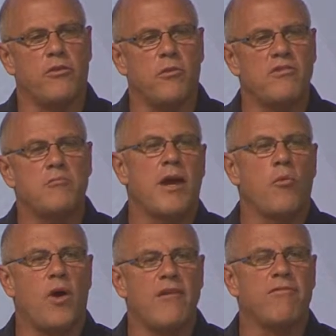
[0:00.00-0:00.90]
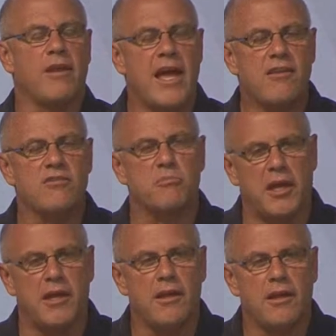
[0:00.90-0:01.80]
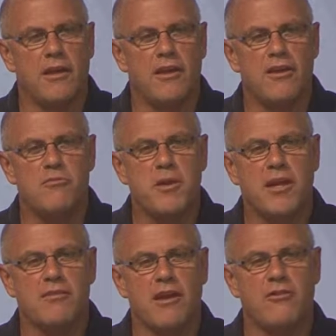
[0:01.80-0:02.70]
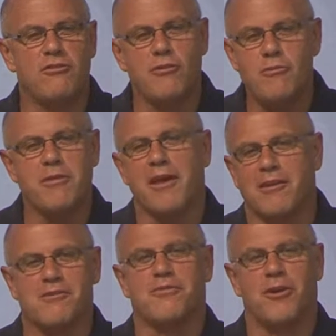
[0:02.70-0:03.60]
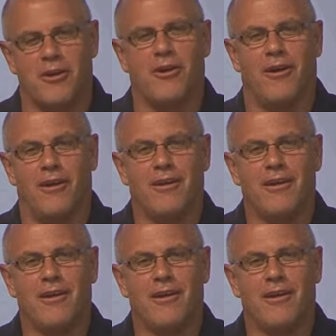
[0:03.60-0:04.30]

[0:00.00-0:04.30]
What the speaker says: The reason my wife likes me is because I do things for her.